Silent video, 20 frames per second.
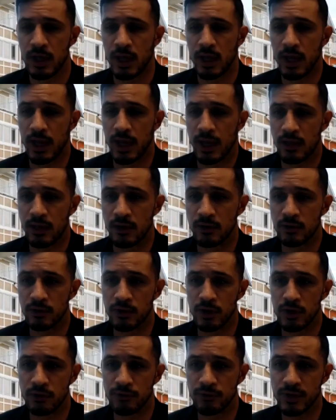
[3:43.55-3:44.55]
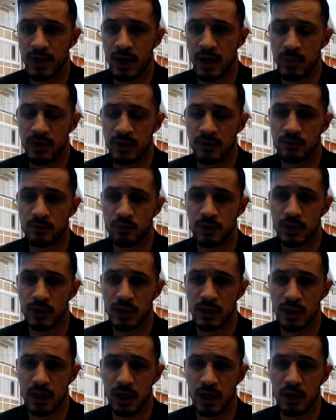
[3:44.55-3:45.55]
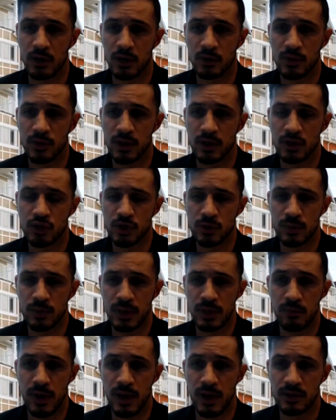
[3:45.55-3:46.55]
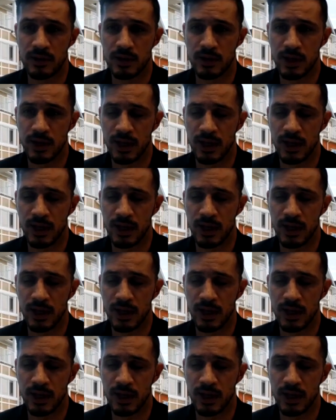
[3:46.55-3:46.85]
And so that means really they should be amended.